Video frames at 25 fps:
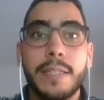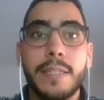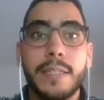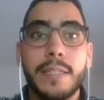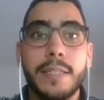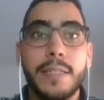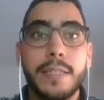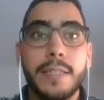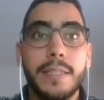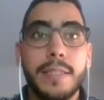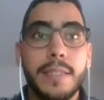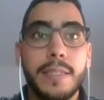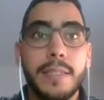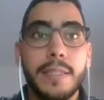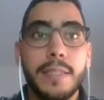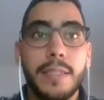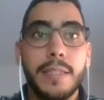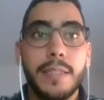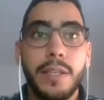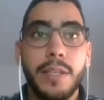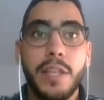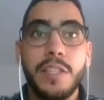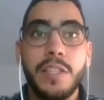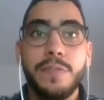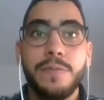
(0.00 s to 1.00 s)

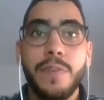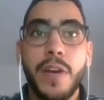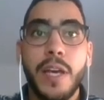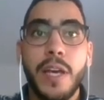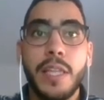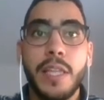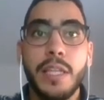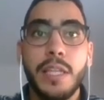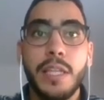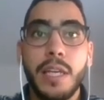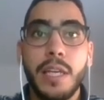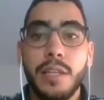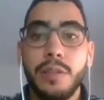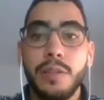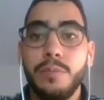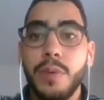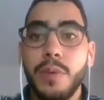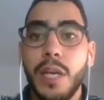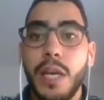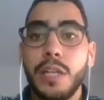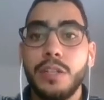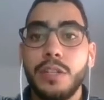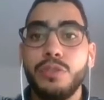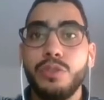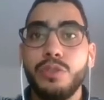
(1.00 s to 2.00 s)
This finding can be
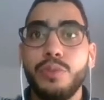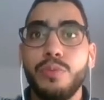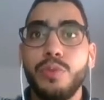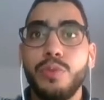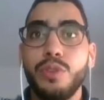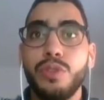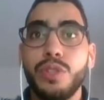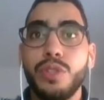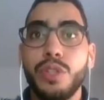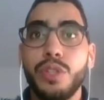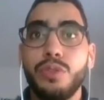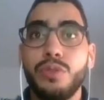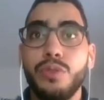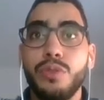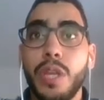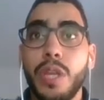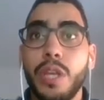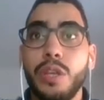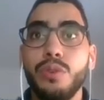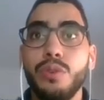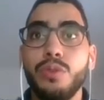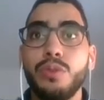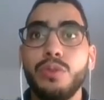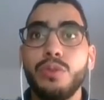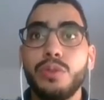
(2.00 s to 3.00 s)
attributed to the
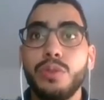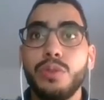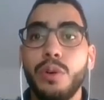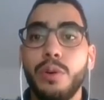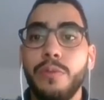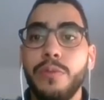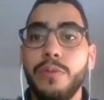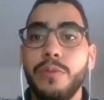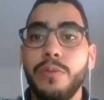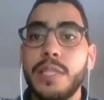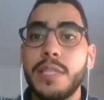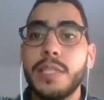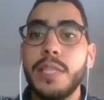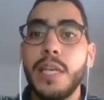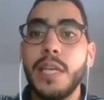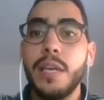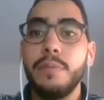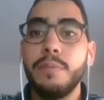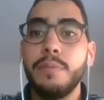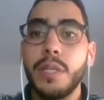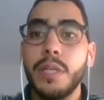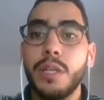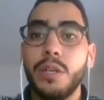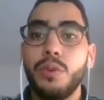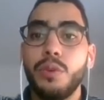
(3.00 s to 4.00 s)
use of the
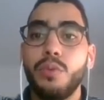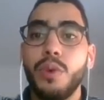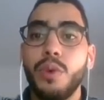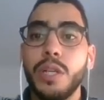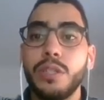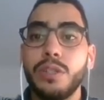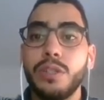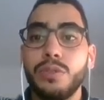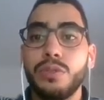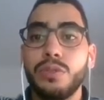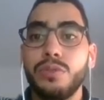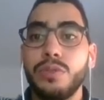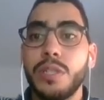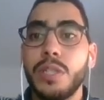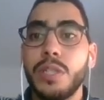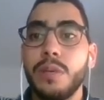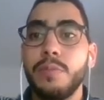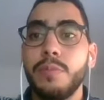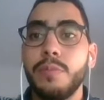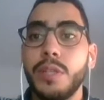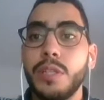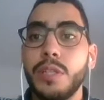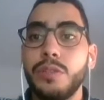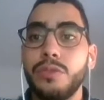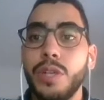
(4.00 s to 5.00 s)
same water to
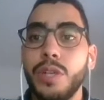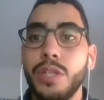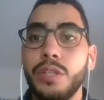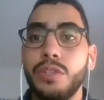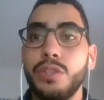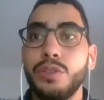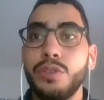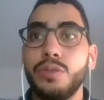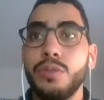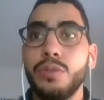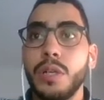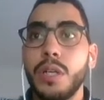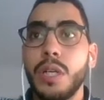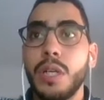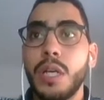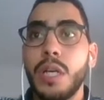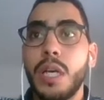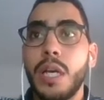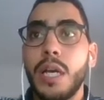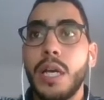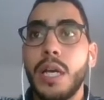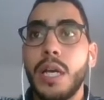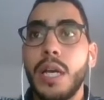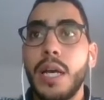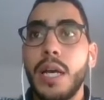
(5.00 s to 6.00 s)
cement ratio
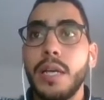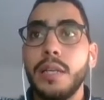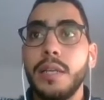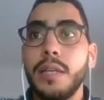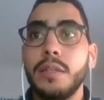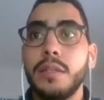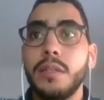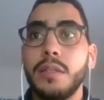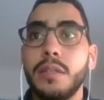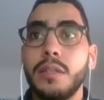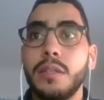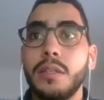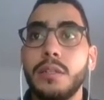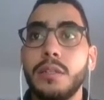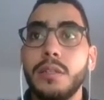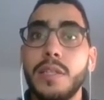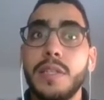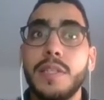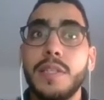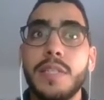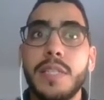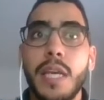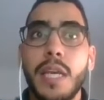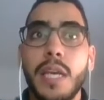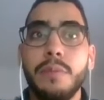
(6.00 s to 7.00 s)
and the
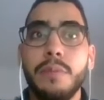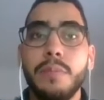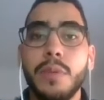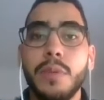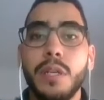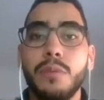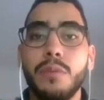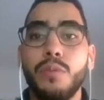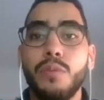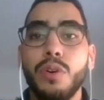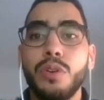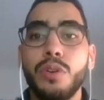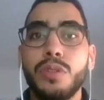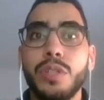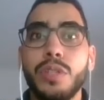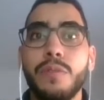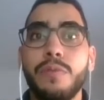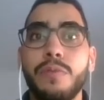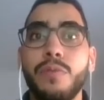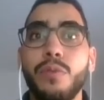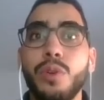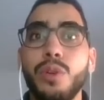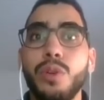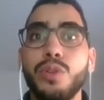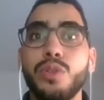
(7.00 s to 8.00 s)
same mortar
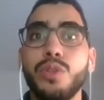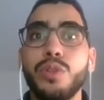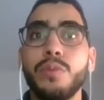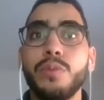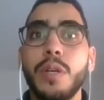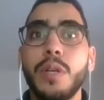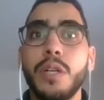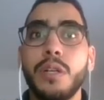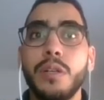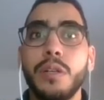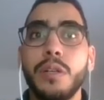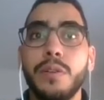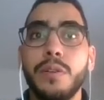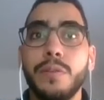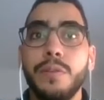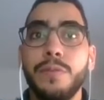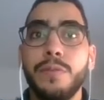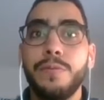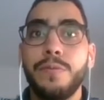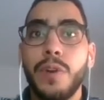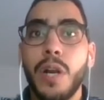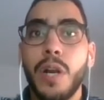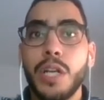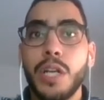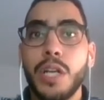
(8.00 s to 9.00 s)
volume
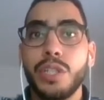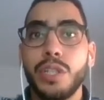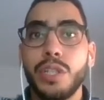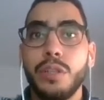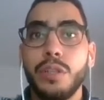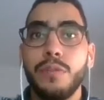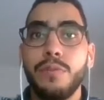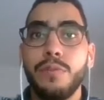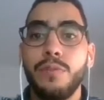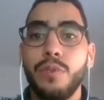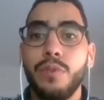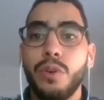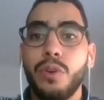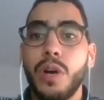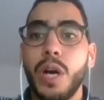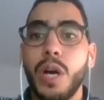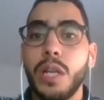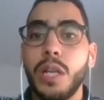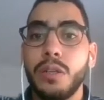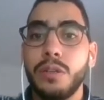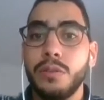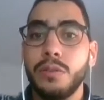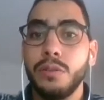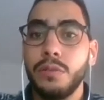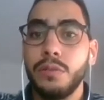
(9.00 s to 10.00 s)
fraction for
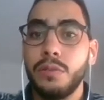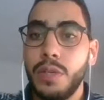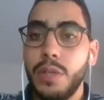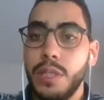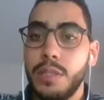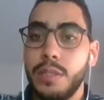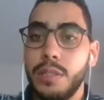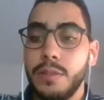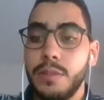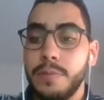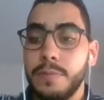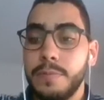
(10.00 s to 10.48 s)
all concretes.